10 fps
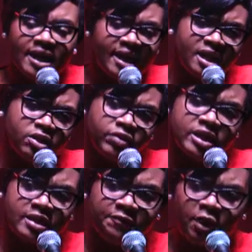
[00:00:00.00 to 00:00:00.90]
Keith
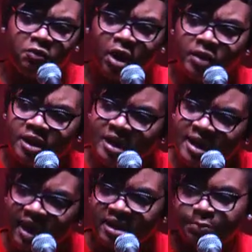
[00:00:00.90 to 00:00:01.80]
Christopher Rowley, the
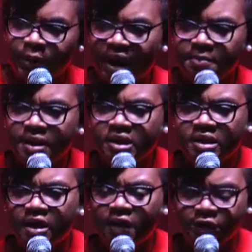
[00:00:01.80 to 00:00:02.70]
next Prime
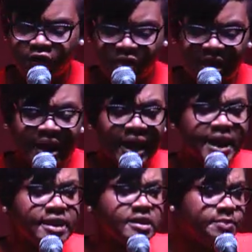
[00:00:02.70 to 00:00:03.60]
Minister of Trinidad and